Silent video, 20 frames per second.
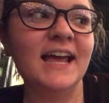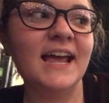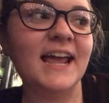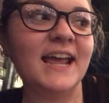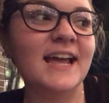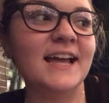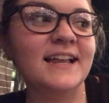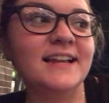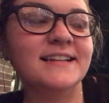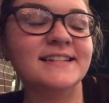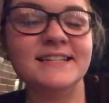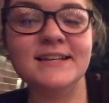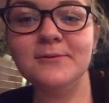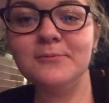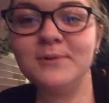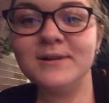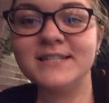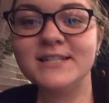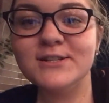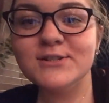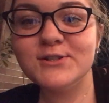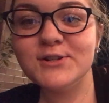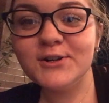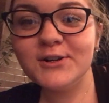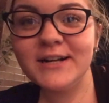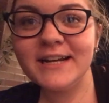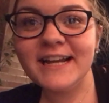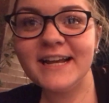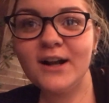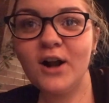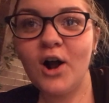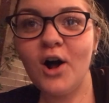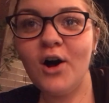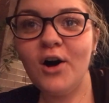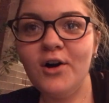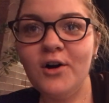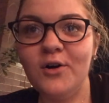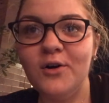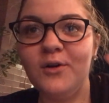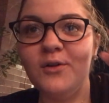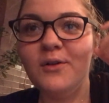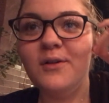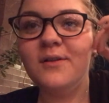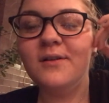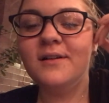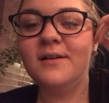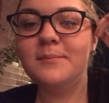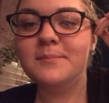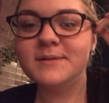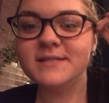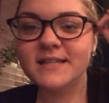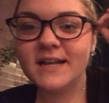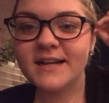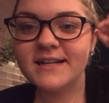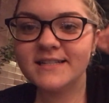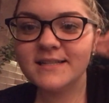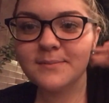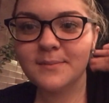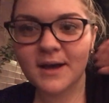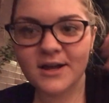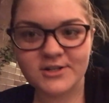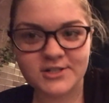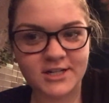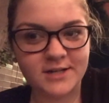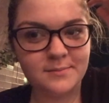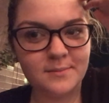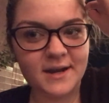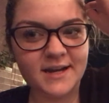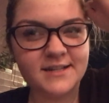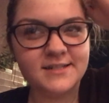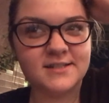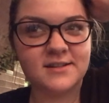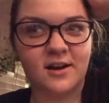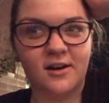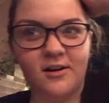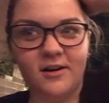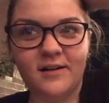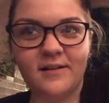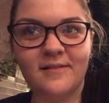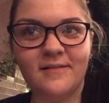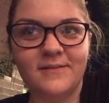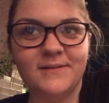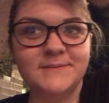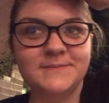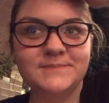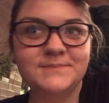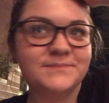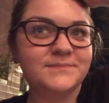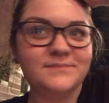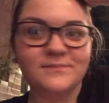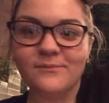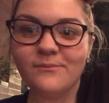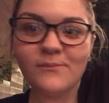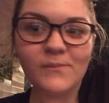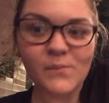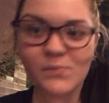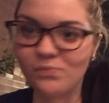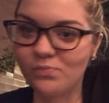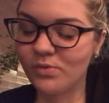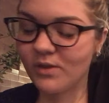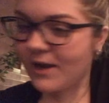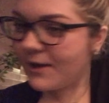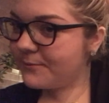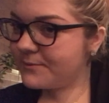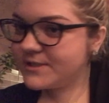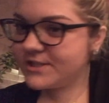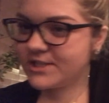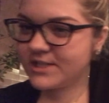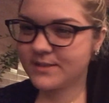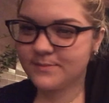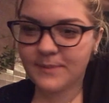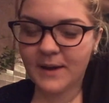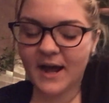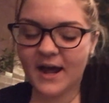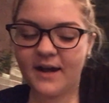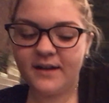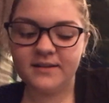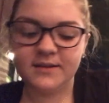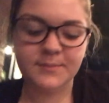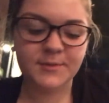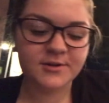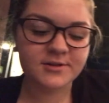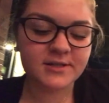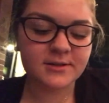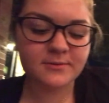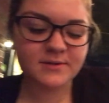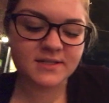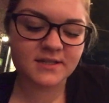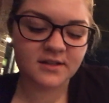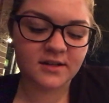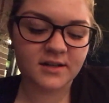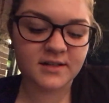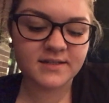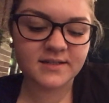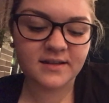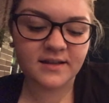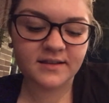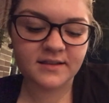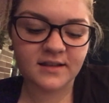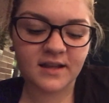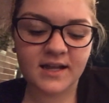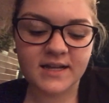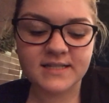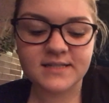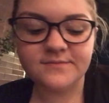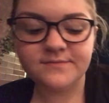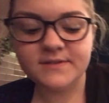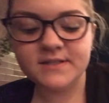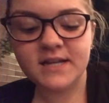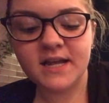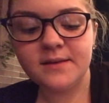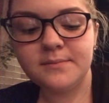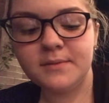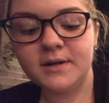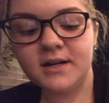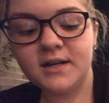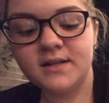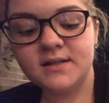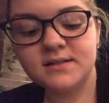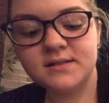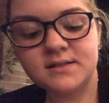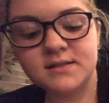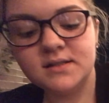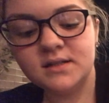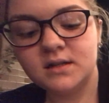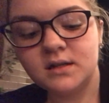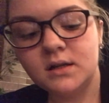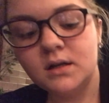and it wasn't dirty at all, besides the Magic Mike song. It was just bad. The music wasn't good till like the last ten minutes.